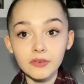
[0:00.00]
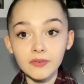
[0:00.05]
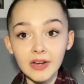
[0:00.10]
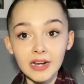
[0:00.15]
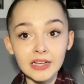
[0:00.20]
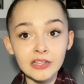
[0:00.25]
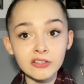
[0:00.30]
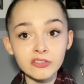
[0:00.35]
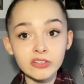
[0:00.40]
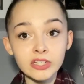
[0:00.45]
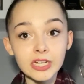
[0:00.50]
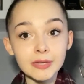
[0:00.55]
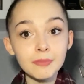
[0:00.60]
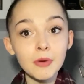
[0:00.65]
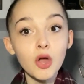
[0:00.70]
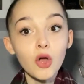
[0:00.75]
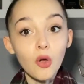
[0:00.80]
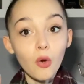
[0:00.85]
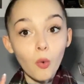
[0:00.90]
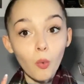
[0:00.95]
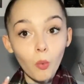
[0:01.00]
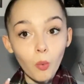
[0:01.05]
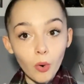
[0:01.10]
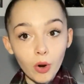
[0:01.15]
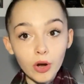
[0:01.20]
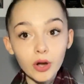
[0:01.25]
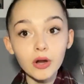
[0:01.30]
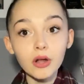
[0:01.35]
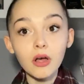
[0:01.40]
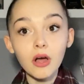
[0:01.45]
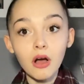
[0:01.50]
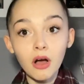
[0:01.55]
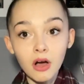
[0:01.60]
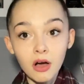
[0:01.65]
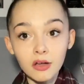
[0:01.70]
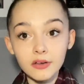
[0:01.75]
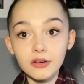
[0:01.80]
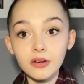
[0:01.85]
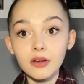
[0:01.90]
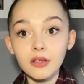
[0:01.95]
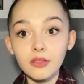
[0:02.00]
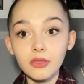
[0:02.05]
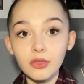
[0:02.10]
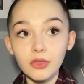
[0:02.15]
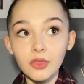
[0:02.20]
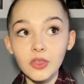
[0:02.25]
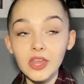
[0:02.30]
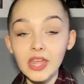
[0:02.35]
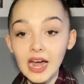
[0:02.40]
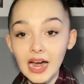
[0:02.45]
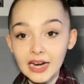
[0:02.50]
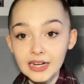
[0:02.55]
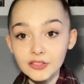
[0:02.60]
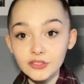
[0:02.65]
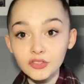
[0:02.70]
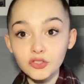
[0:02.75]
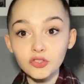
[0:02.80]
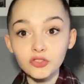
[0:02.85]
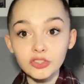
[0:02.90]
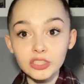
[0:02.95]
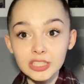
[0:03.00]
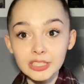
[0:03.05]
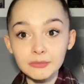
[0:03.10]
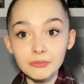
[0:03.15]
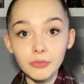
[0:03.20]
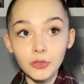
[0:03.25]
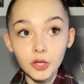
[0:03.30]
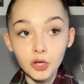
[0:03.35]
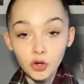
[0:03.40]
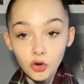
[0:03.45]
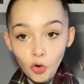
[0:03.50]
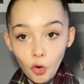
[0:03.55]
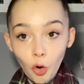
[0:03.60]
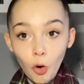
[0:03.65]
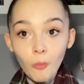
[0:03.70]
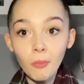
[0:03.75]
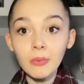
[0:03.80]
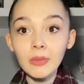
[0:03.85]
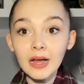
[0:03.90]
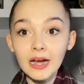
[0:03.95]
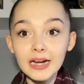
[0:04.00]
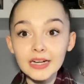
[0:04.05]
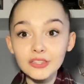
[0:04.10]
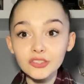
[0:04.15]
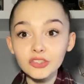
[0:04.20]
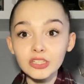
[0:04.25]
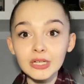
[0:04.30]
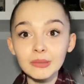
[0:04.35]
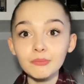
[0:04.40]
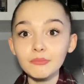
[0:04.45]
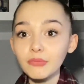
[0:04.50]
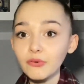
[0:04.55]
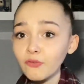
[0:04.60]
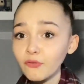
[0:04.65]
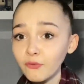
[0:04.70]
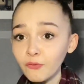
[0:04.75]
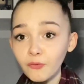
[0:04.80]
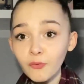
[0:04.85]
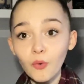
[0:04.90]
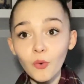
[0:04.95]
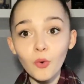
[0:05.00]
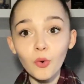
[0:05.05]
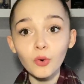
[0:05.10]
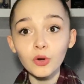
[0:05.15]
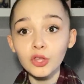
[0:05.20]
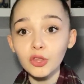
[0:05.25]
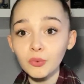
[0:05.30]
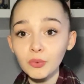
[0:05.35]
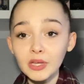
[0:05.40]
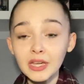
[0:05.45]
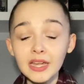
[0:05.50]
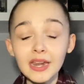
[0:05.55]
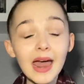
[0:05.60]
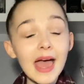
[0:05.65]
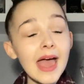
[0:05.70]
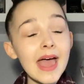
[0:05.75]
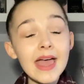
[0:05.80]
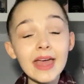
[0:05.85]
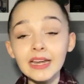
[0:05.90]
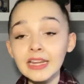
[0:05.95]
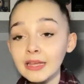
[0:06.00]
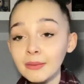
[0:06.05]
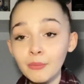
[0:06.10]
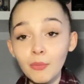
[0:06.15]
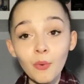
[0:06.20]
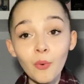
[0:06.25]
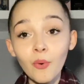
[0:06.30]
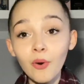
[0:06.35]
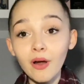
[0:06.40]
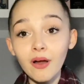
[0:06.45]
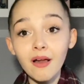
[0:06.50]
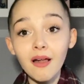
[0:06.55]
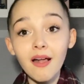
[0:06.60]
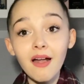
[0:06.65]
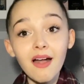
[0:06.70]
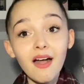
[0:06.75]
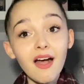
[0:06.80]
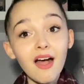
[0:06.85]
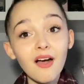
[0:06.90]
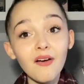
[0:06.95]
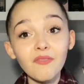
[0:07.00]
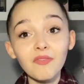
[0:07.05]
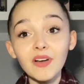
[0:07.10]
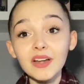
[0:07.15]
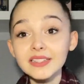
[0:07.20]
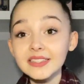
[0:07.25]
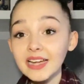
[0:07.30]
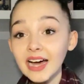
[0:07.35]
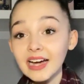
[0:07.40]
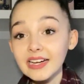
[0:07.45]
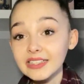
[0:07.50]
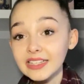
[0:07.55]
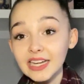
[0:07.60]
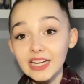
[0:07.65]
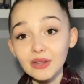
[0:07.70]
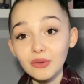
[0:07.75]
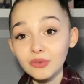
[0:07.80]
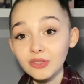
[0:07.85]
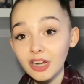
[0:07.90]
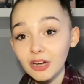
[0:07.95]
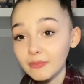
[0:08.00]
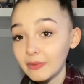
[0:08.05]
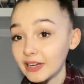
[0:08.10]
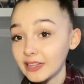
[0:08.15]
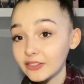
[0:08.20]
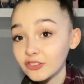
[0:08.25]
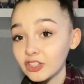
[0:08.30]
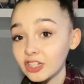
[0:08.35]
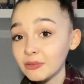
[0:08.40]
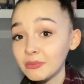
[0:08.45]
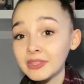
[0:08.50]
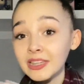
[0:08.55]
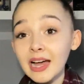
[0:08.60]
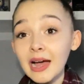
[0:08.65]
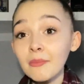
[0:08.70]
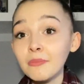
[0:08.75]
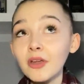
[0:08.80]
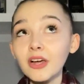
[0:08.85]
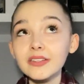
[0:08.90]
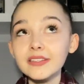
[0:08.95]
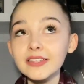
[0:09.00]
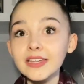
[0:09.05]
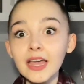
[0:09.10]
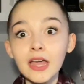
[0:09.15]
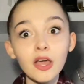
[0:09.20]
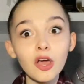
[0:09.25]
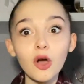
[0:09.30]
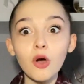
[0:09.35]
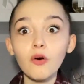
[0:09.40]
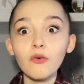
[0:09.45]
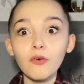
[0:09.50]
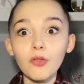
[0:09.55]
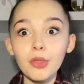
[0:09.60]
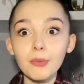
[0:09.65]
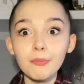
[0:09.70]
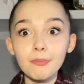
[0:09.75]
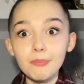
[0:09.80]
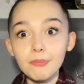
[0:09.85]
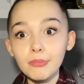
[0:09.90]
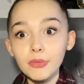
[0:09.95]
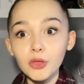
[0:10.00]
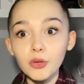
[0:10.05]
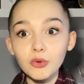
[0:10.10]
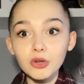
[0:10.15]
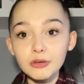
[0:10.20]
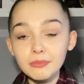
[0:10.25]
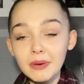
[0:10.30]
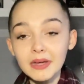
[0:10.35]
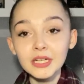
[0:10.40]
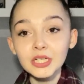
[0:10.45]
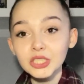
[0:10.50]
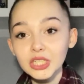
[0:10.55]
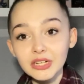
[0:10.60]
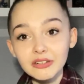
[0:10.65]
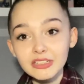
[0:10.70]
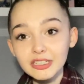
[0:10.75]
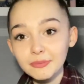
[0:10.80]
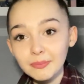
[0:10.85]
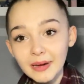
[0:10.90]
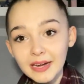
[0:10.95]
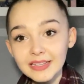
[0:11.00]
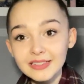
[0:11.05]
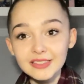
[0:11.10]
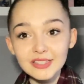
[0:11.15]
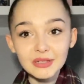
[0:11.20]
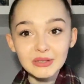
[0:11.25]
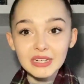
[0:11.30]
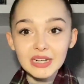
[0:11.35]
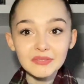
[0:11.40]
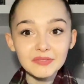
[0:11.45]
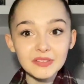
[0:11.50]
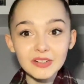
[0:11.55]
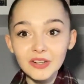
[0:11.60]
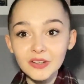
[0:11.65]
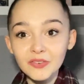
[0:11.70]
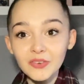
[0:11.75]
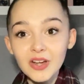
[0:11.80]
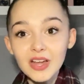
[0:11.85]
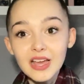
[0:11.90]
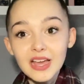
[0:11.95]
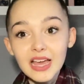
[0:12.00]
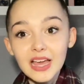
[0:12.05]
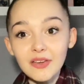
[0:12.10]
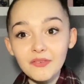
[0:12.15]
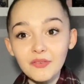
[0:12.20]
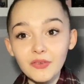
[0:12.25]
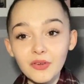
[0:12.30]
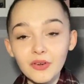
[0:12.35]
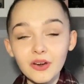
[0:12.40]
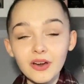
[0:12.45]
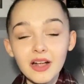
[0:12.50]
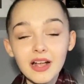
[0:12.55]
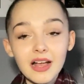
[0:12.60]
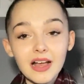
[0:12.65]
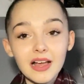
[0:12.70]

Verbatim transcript: of ice cream, work on the ice cream, the normal ice cream before you eat any more of that diet Halo Top ice cream. And I'm not saying go for the huge Ben and Jerry's pints or whatever. If, if you're